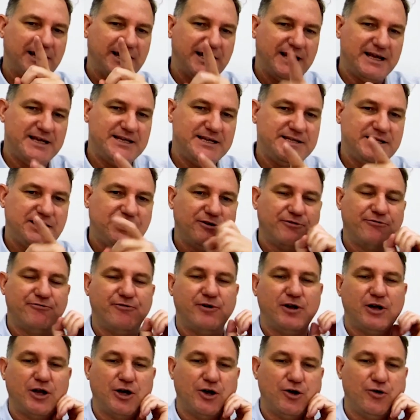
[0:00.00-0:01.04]
easy to
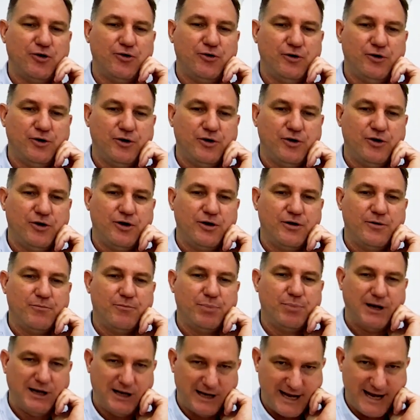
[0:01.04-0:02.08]
follow
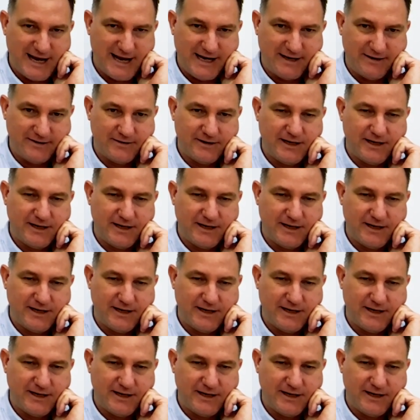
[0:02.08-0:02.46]
plan.